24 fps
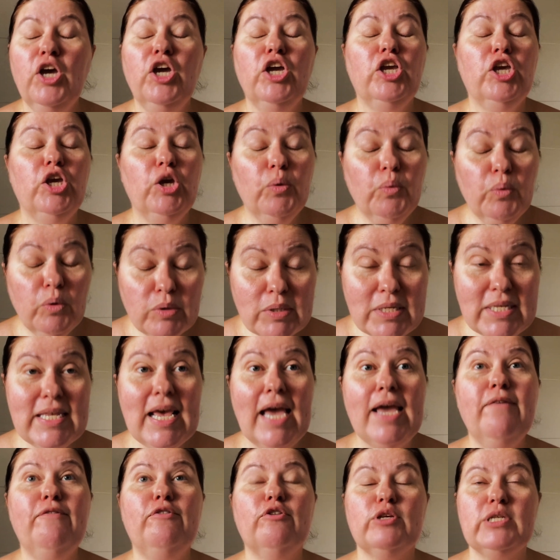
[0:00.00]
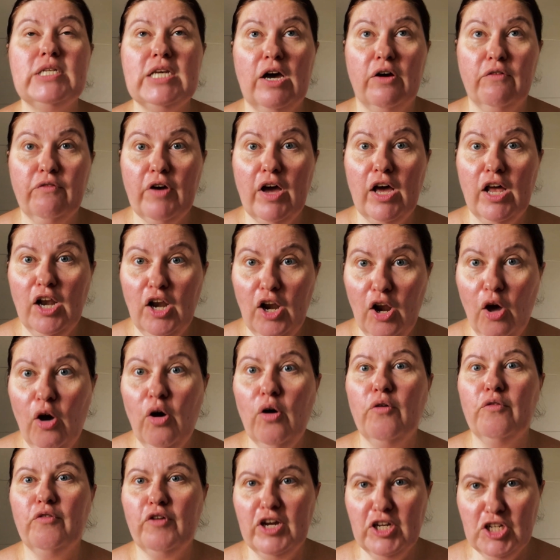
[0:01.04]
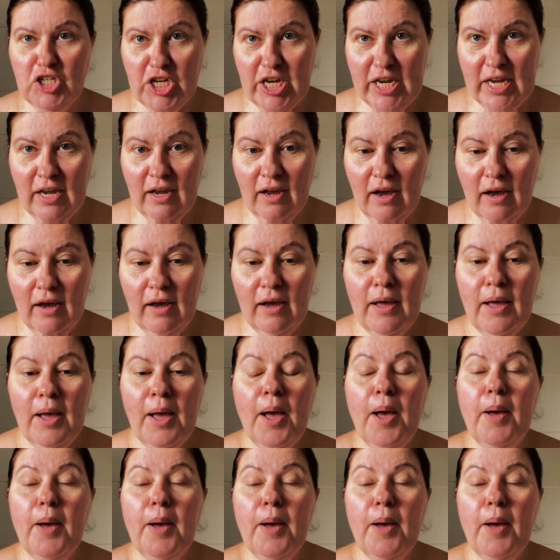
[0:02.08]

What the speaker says: you will save yourself a lot of kachinga,